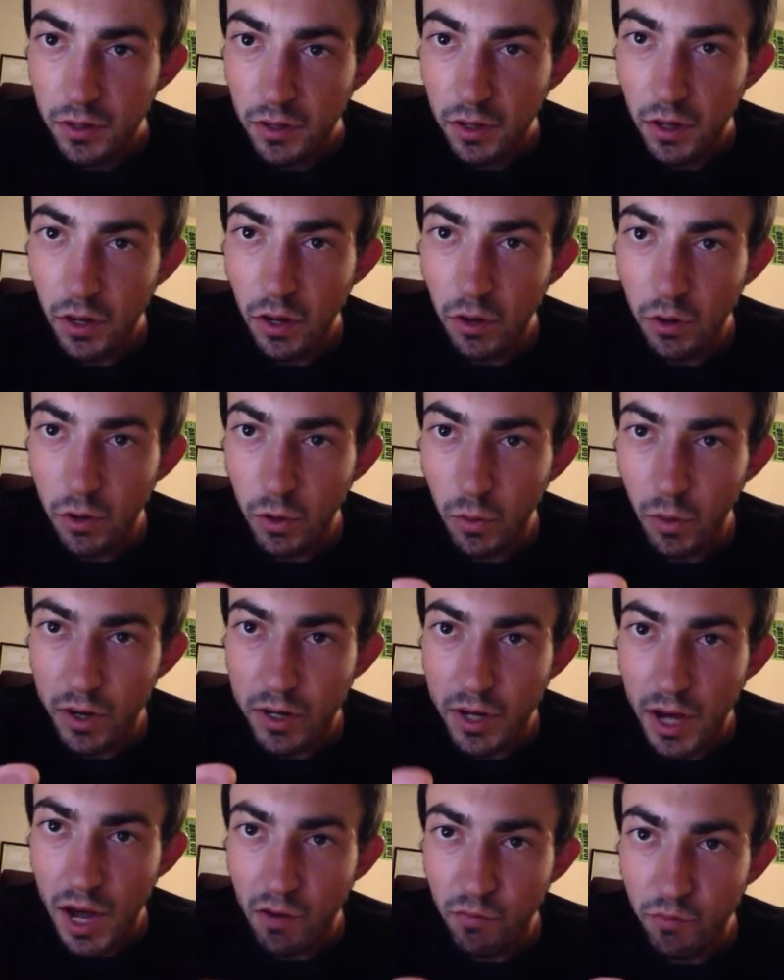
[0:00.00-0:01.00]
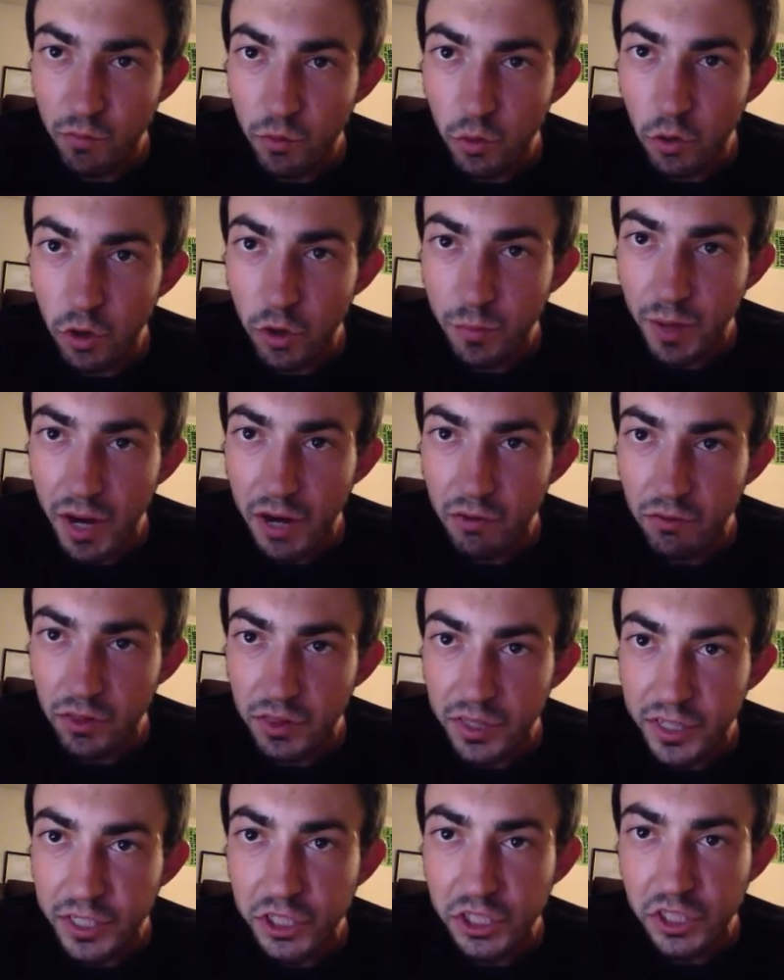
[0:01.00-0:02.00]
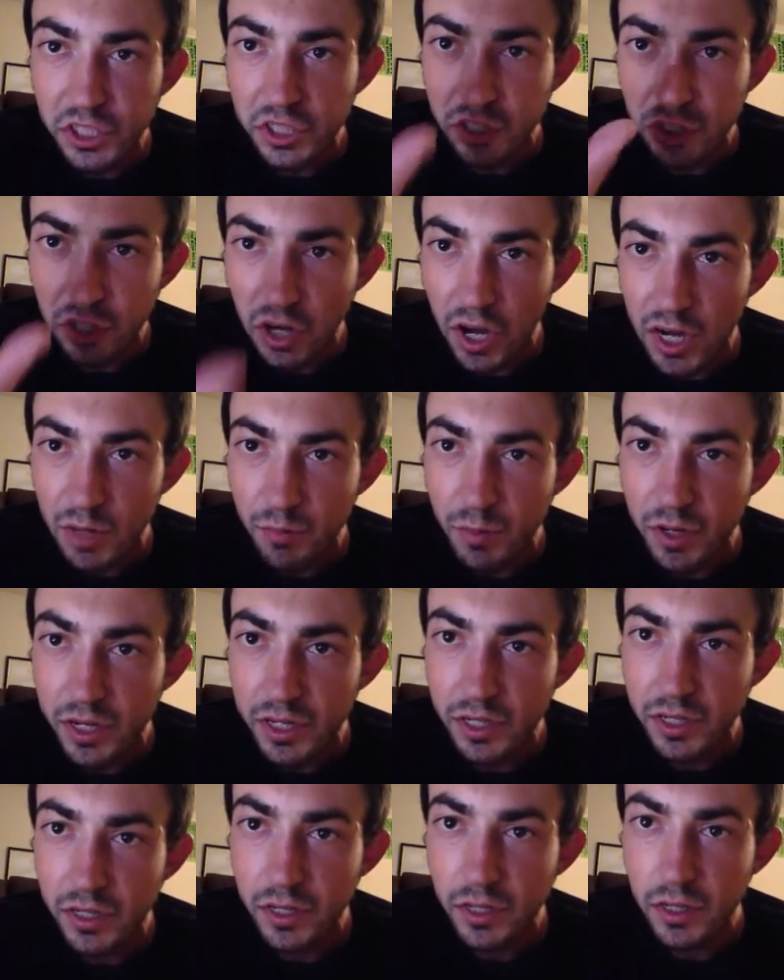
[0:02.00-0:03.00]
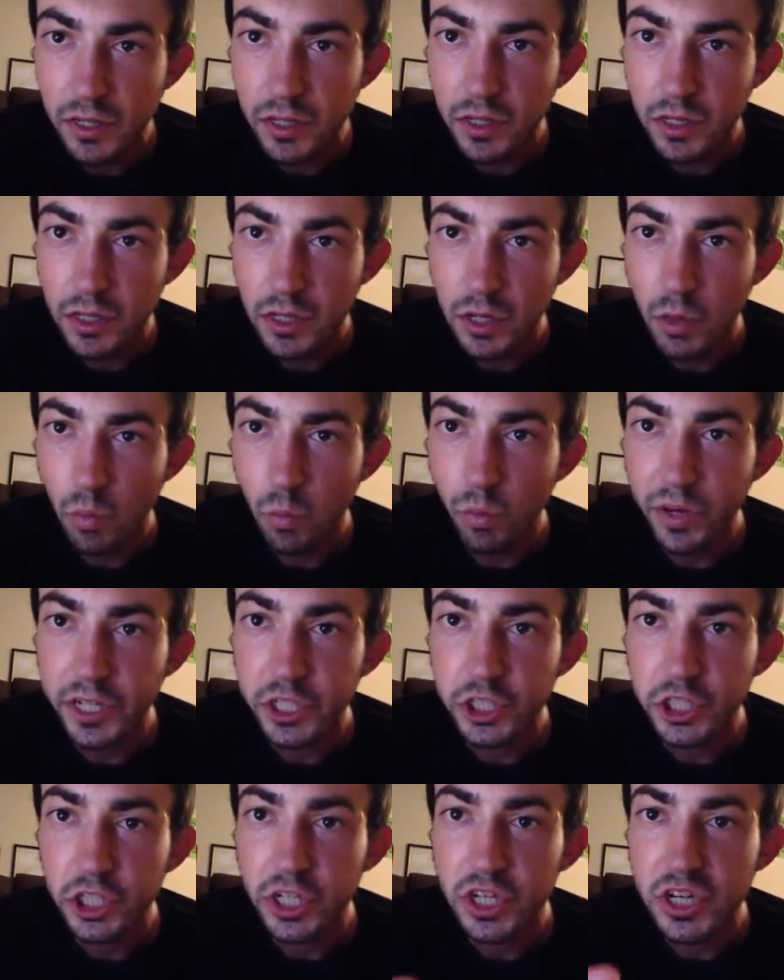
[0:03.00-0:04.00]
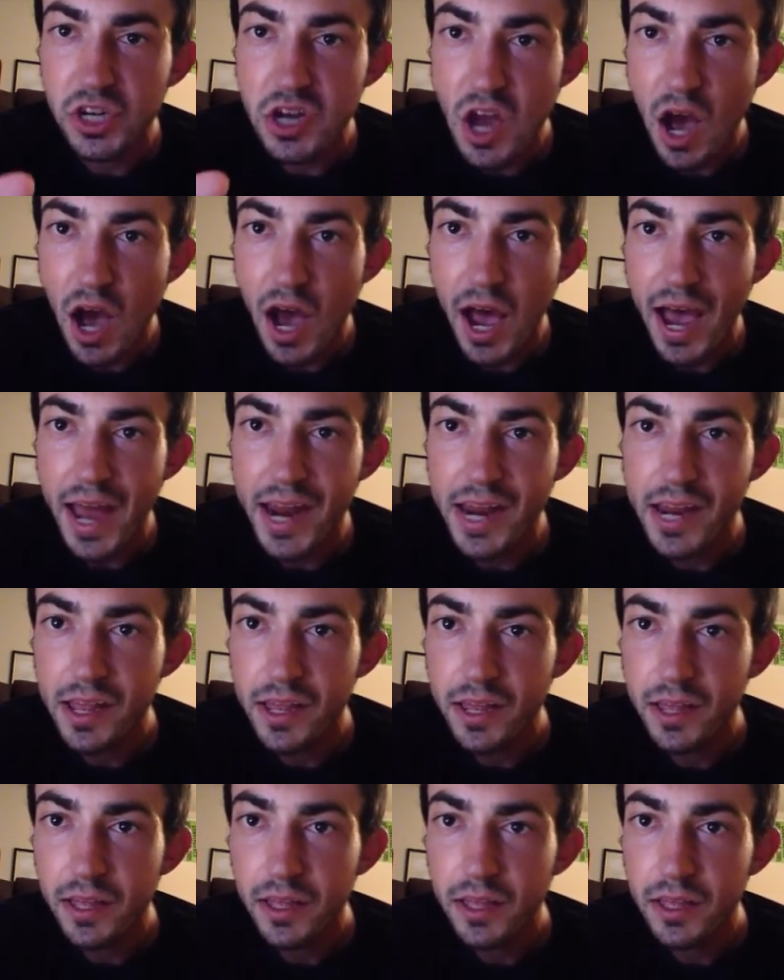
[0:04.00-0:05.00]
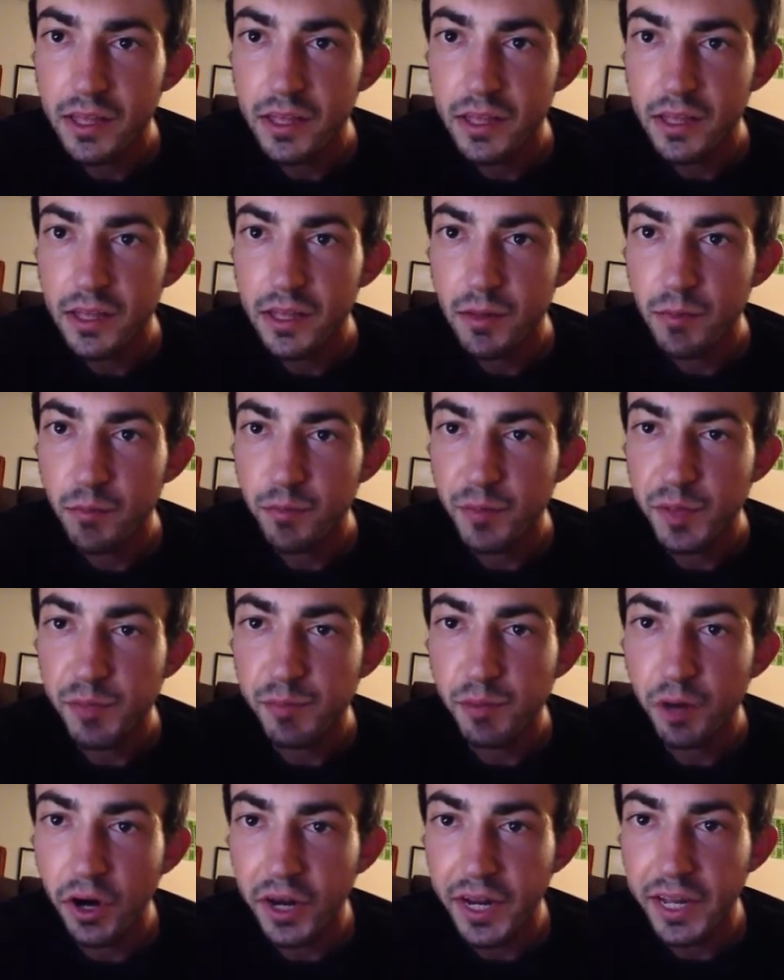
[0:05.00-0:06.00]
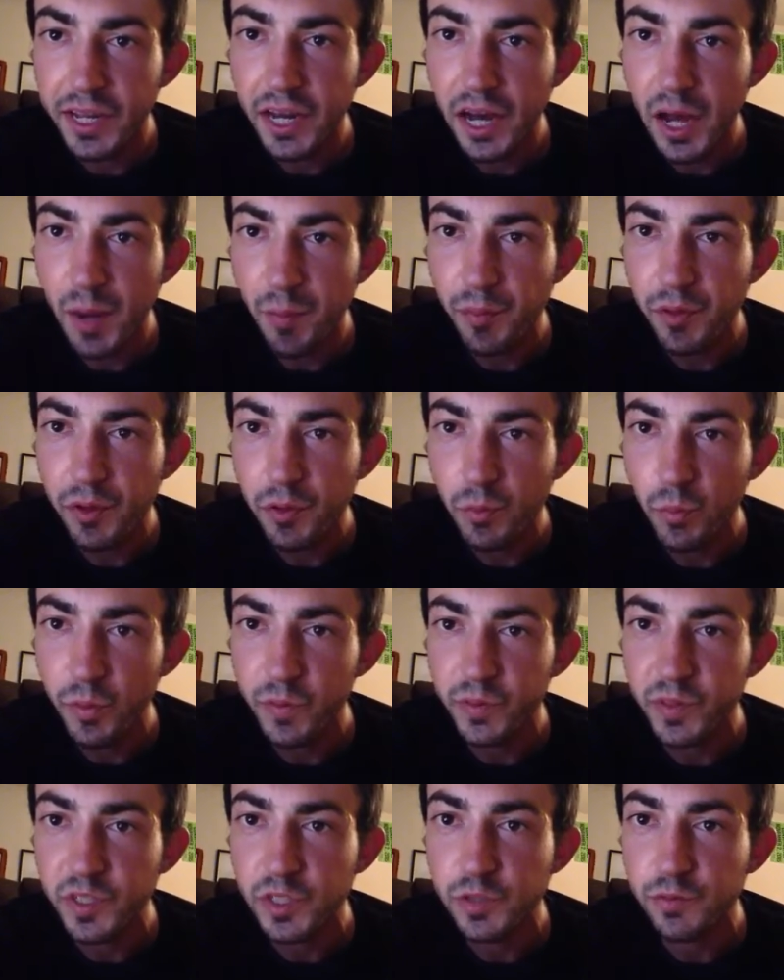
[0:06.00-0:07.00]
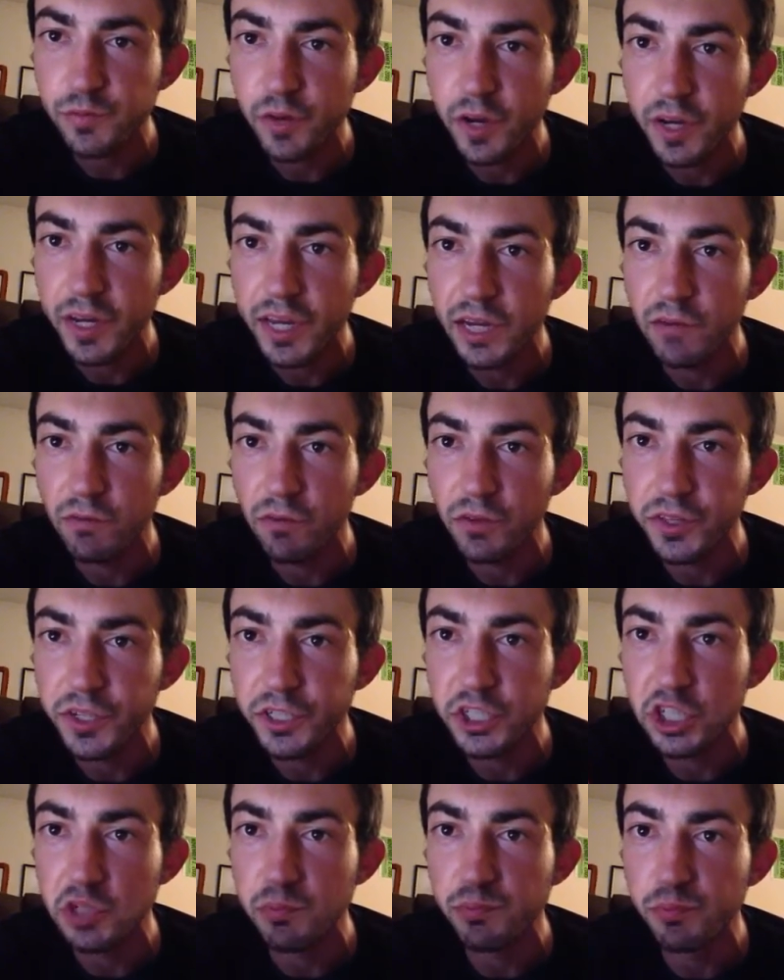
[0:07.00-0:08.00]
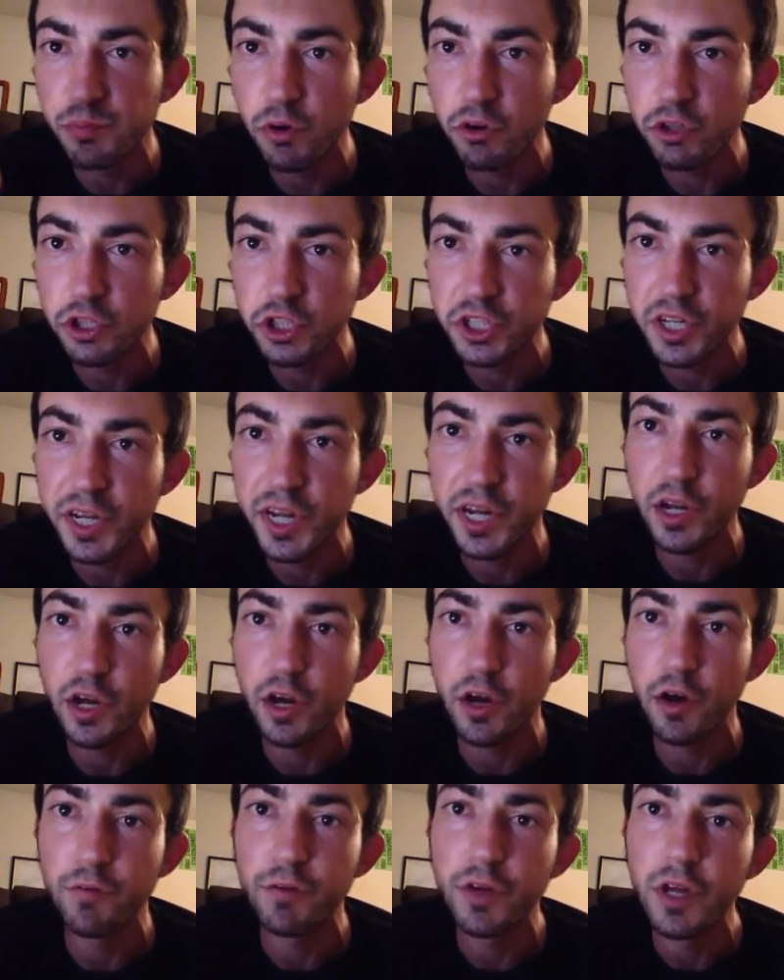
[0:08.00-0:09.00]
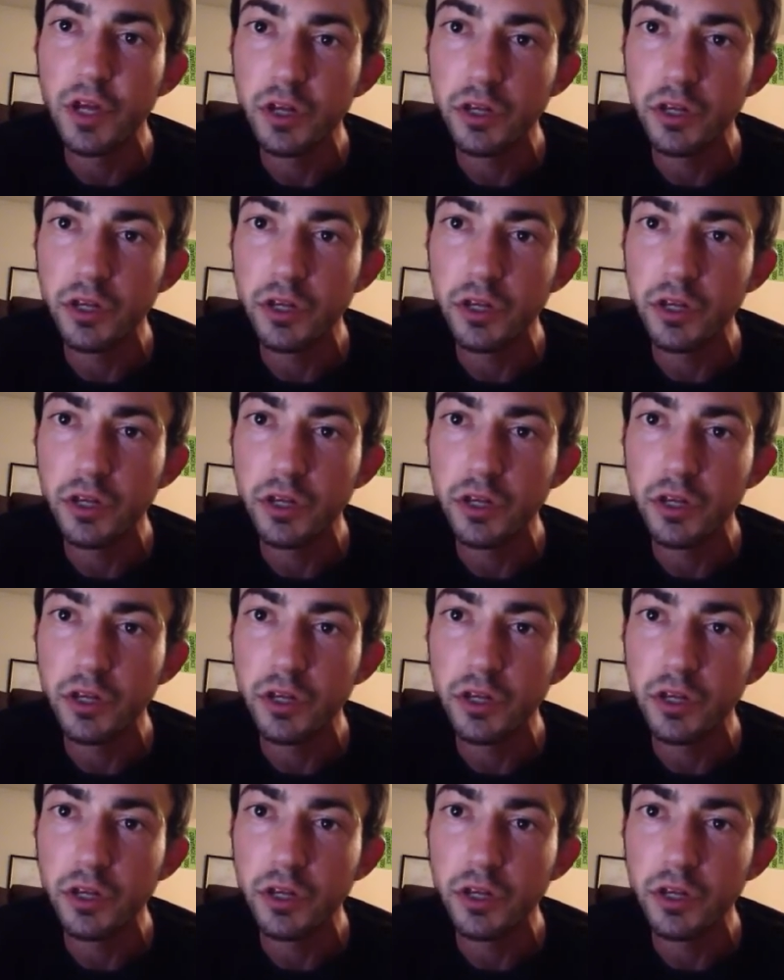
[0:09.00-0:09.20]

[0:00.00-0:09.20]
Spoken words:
you know, who are not ruled by religious dogma, we should not be putting up with this fucking religious bullshit of